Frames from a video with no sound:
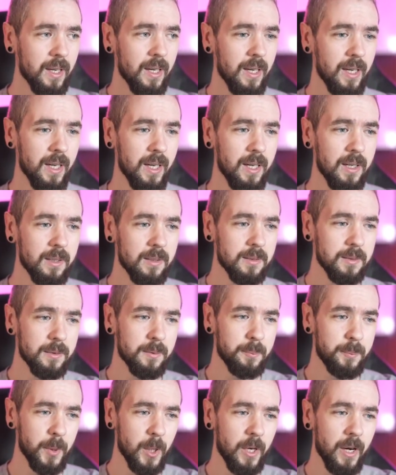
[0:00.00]

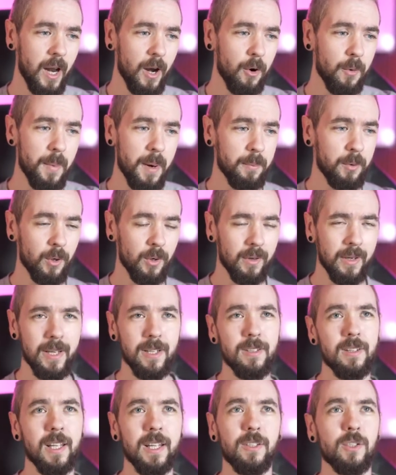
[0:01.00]
but I remember
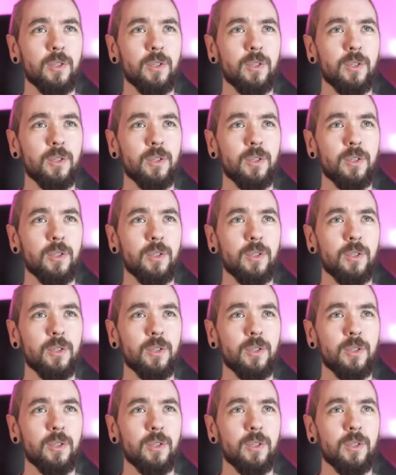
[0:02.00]
in like